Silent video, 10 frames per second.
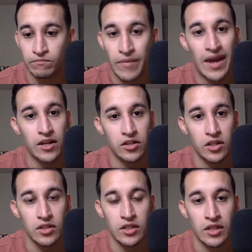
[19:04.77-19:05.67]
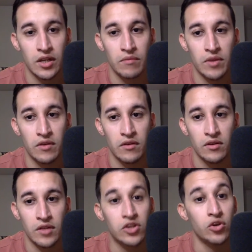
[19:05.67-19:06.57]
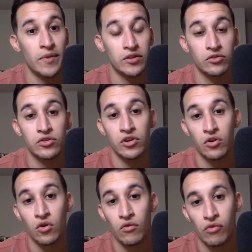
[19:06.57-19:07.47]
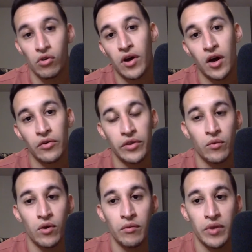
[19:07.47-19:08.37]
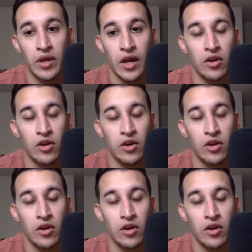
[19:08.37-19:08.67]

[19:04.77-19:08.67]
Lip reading: manage this is going to be detrimental to your overall health and well-being.